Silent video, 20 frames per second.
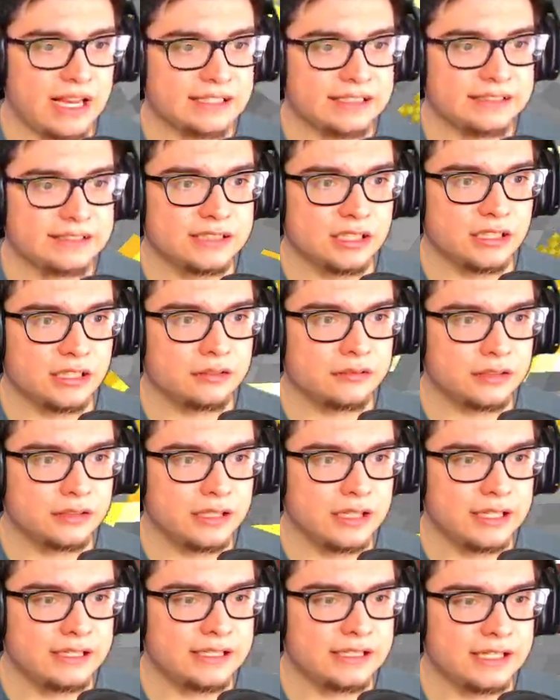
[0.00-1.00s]
you guys can tell,
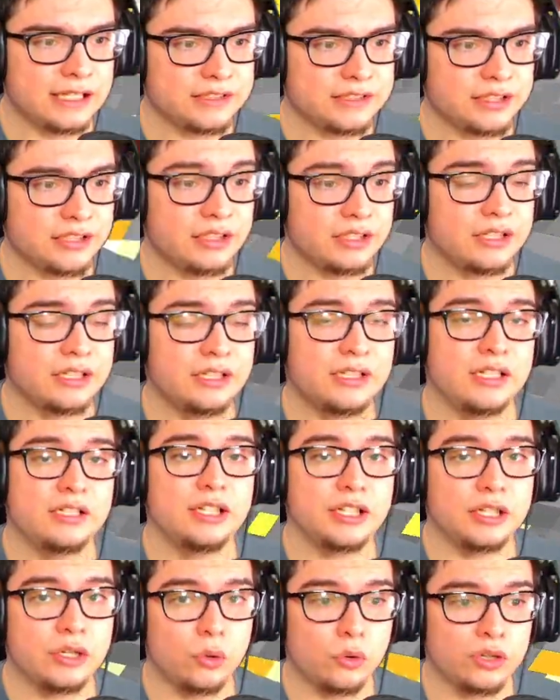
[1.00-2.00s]
it did not turn
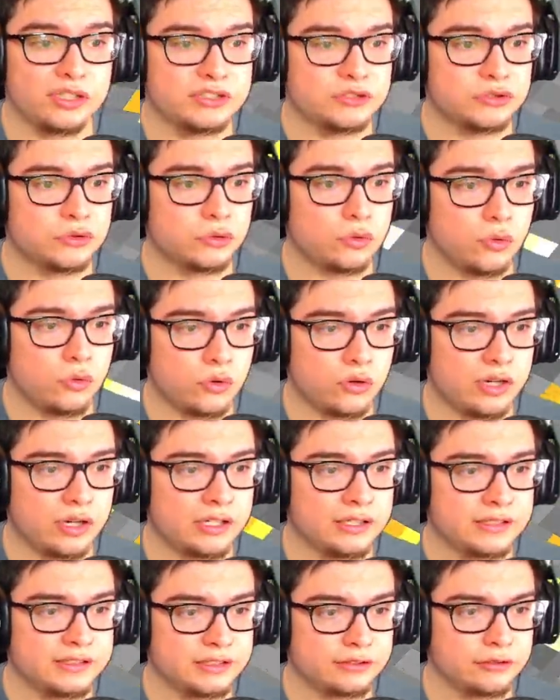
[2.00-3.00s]
the quartz
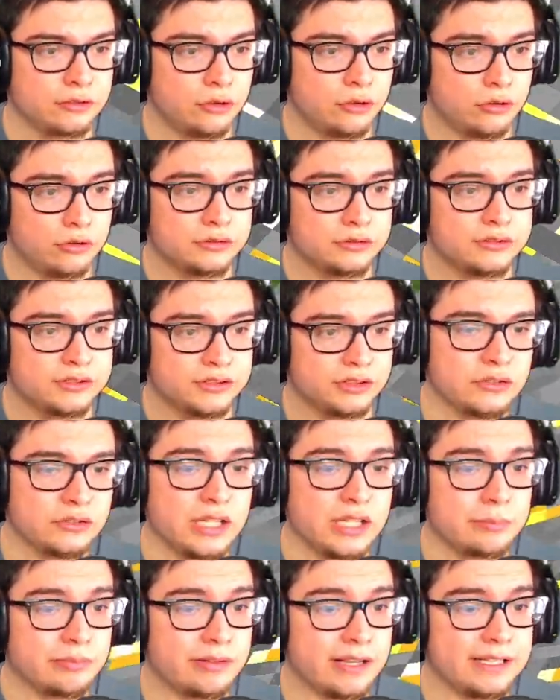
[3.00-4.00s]
ore to gold.
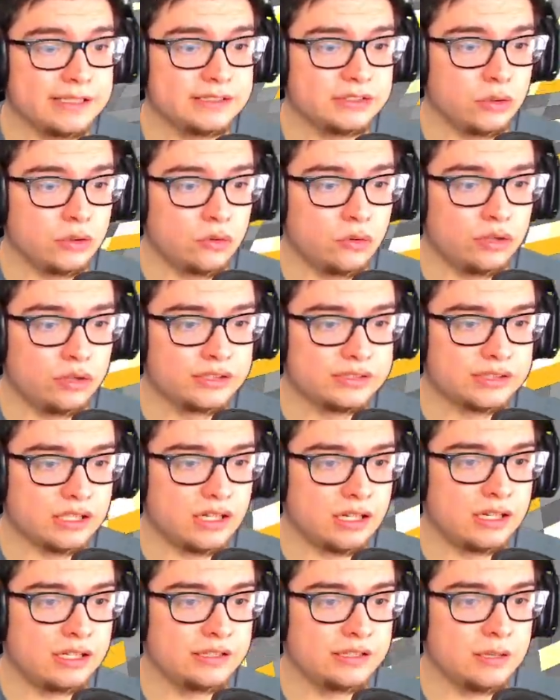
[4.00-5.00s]
only applies to ores
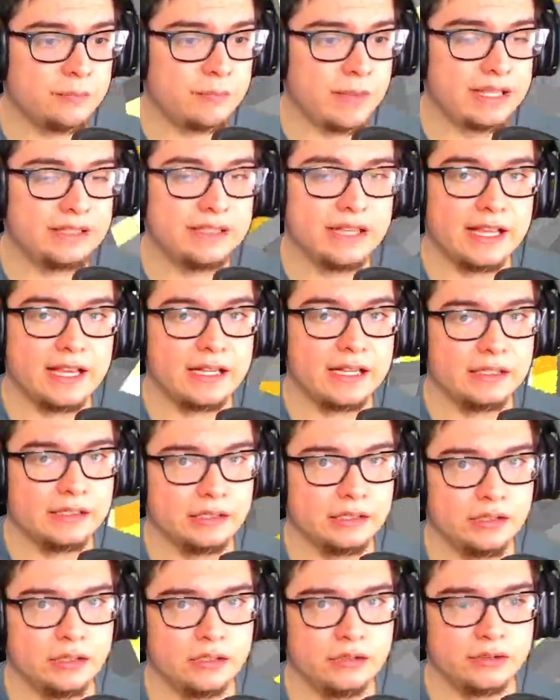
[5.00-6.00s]
on the mainland,
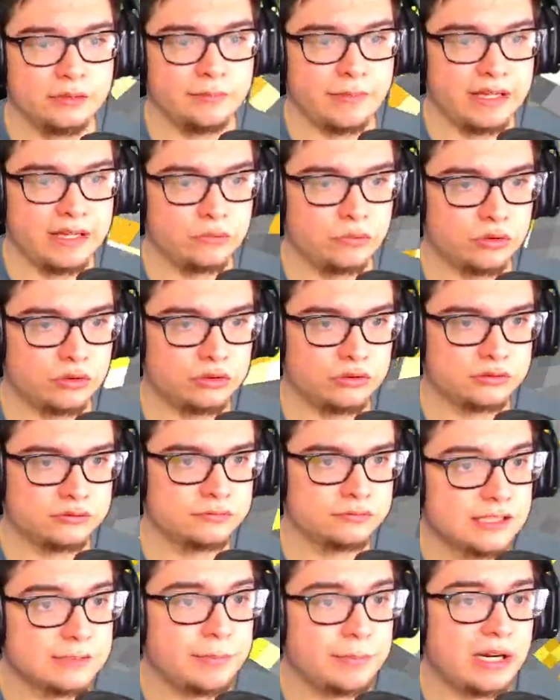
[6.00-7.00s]
the main world.
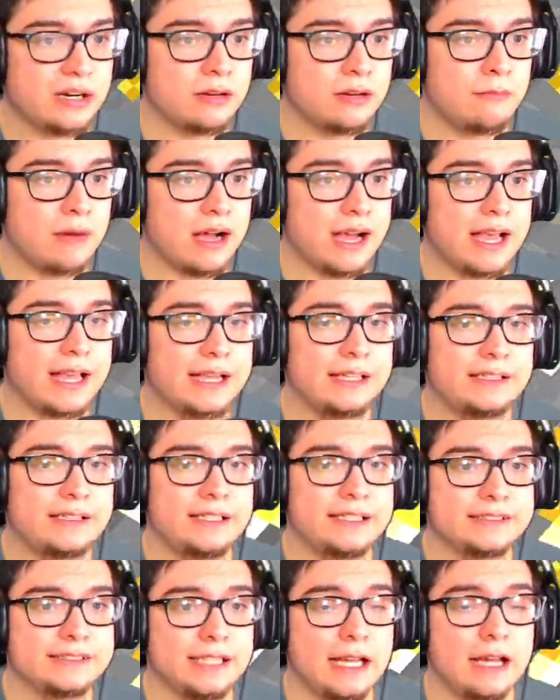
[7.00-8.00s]
Just bear in mind,
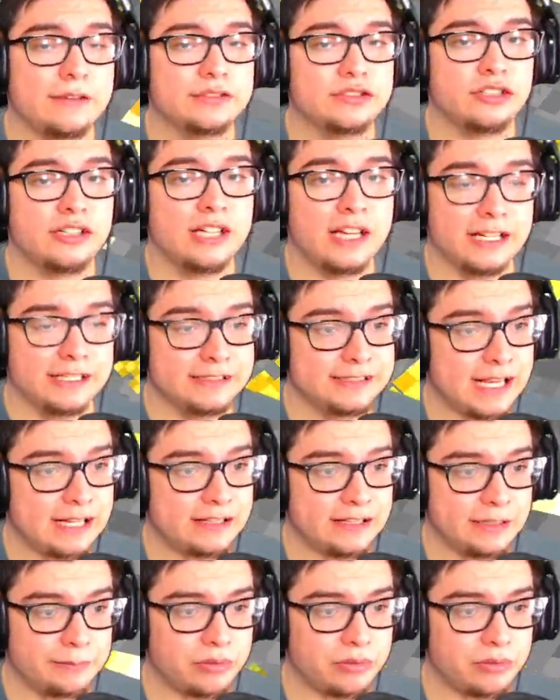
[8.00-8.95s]
these staffs are not exactly